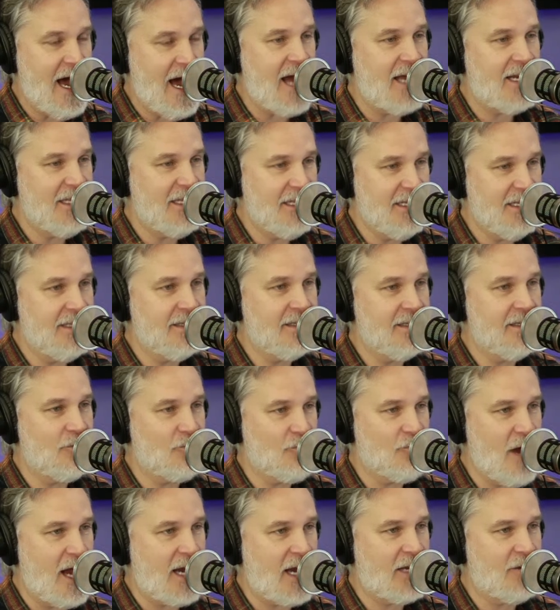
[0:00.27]
in the
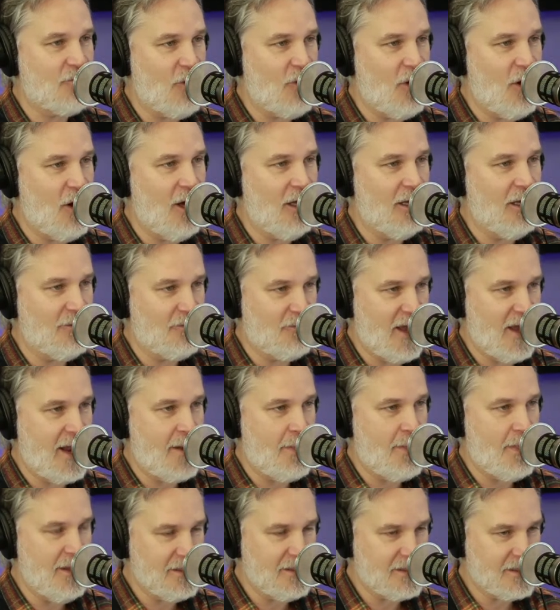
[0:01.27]
Rock and Roll Hall of Fame.
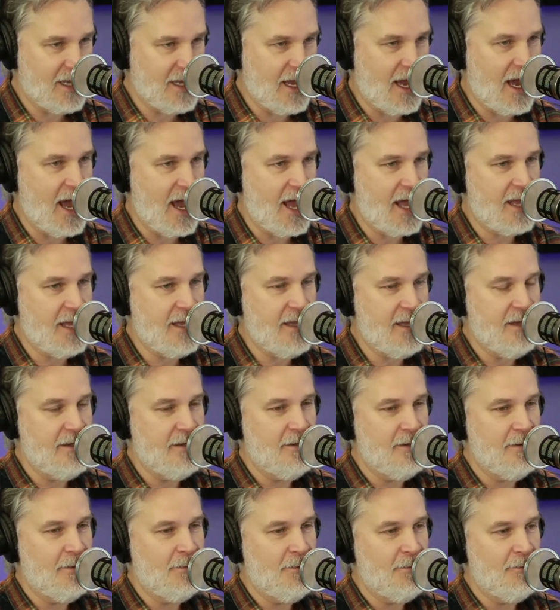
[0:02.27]
This guy,
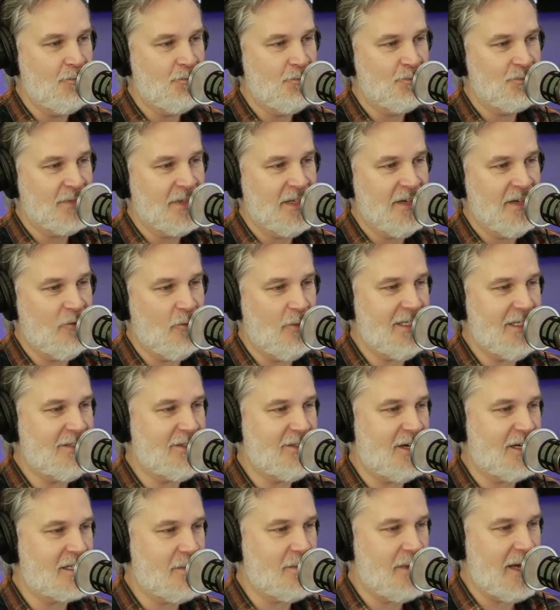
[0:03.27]
everybody
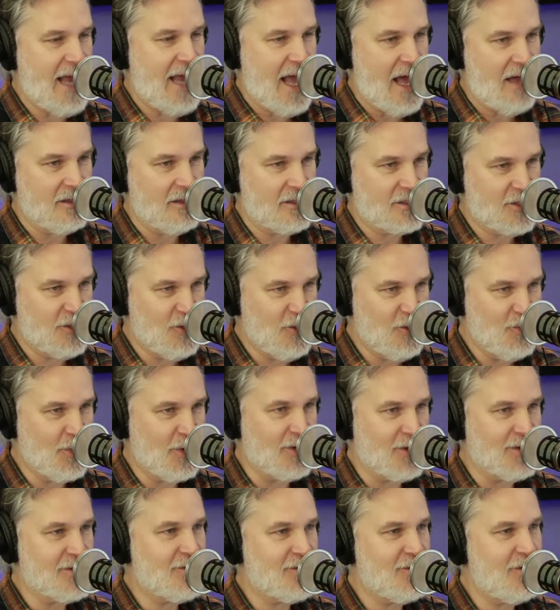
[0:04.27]
talks about Alice Cooper.
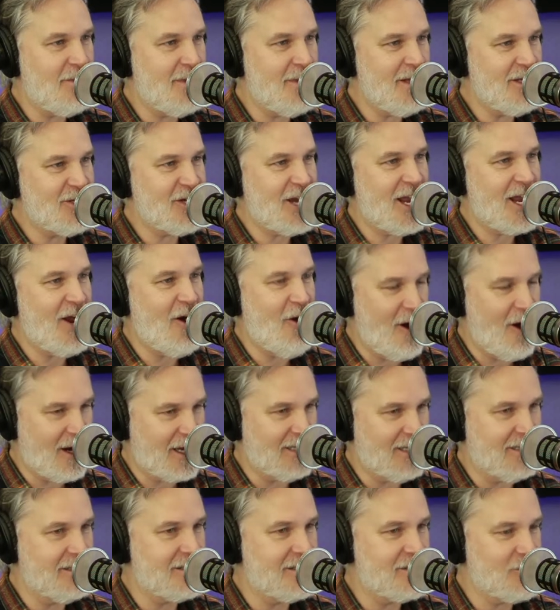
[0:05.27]
Screaming Jay
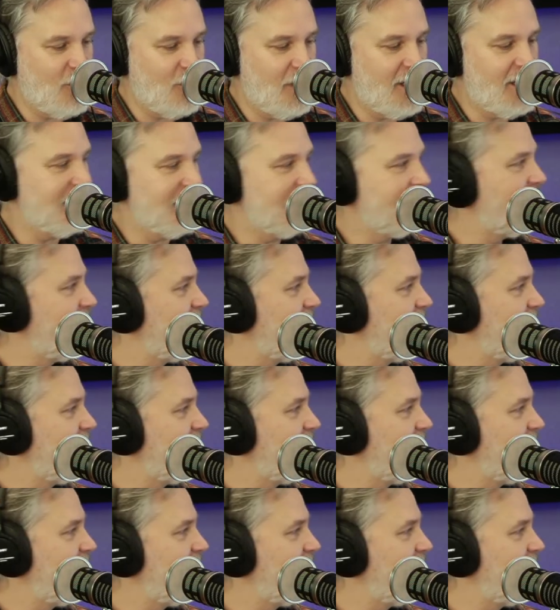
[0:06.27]
Hawkins was